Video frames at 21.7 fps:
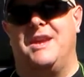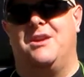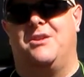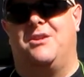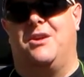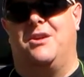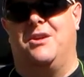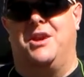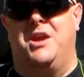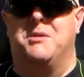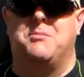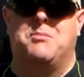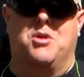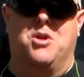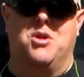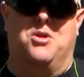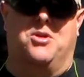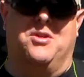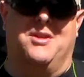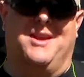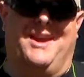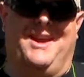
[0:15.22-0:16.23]
deal on
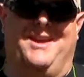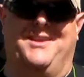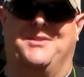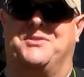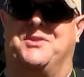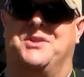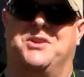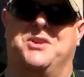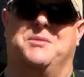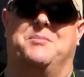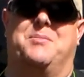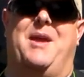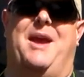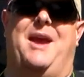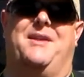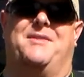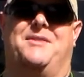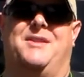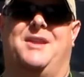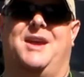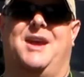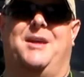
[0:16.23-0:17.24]
Gunbroker that I honestly couldn't
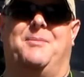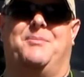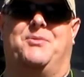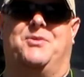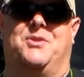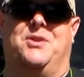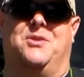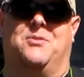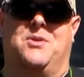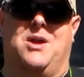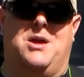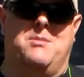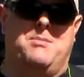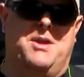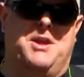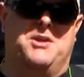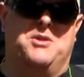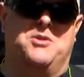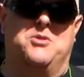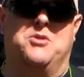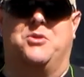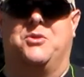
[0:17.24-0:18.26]
pass it up, so
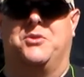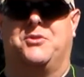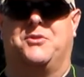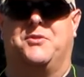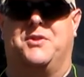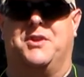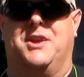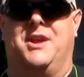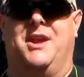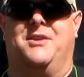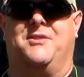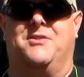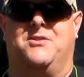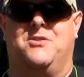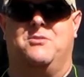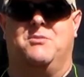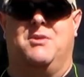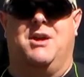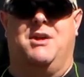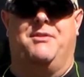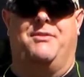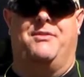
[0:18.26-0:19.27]
ramen noodles for the next
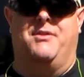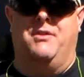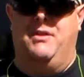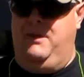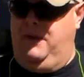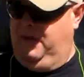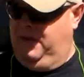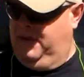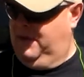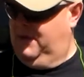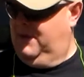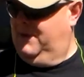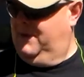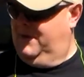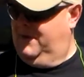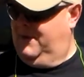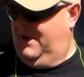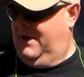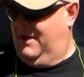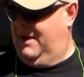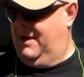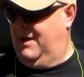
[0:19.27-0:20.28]
two months.
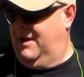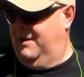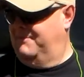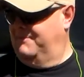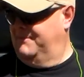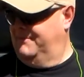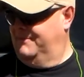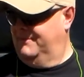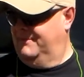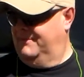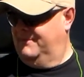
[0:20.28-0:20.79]
Um,